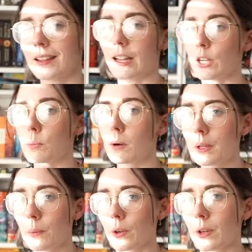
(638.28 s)
Now you're
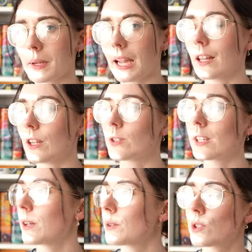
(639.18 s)
probably wondering, Michaela, you
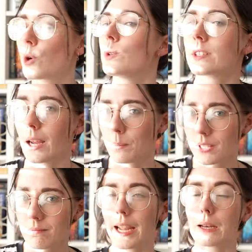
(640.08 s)
said there was two
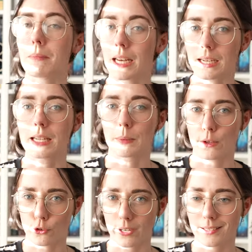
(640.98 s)
steps and many tips
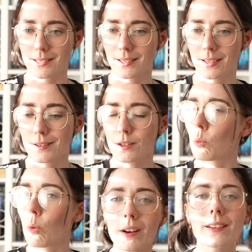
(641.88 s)
and tricks. So
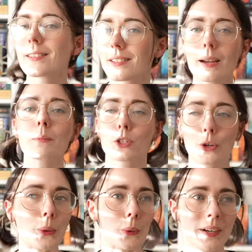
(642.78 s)
what is step
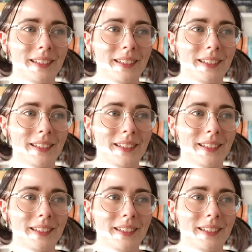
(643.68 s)
two?